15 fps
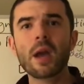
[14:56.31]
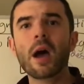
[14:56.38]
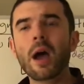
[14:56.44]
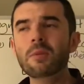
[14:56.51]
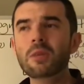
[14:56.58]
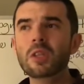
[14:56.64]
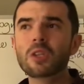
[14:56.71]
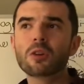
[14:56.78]

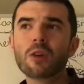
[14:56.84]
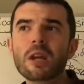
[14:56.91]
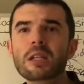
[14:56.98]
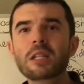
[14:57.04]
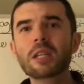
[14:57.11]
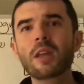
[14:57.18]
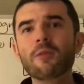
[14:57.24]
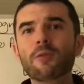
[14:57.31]
I'm this
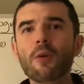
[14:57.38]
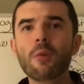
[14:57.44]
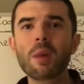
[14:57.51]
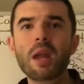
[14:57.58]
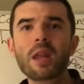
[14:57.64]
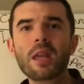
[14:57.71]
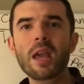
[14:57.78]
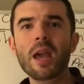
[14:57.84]
crazy
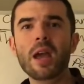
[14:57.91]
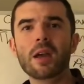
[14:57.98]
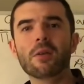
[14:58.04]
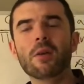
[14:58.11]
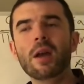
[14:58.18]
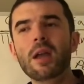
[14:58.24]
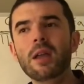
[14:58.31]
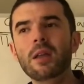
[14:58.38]
nymphomaniac,
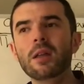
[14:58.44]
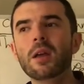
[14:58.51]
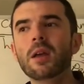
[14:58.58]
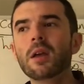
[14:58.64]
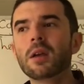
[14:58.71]
right?